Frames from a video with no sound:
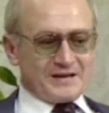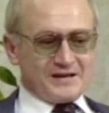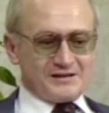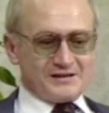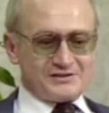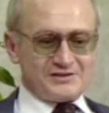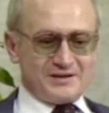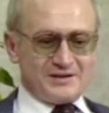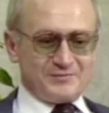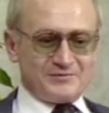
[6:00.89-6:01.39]

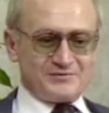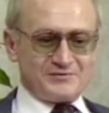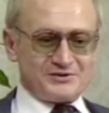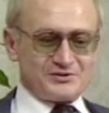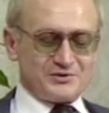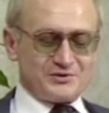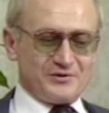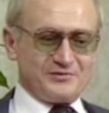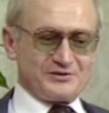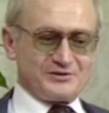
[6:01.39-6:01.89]
And some of the
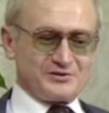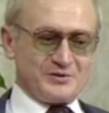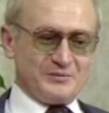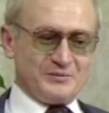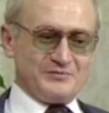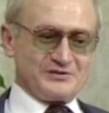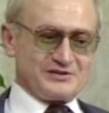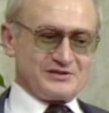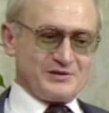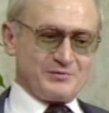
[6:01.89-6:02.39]
Soviets
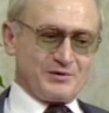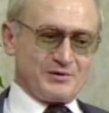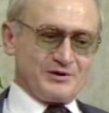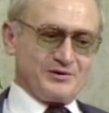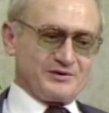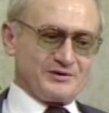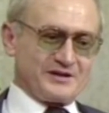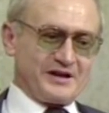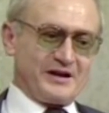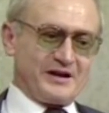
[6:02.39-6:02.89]
obviously were
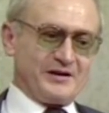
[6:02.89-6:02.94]
not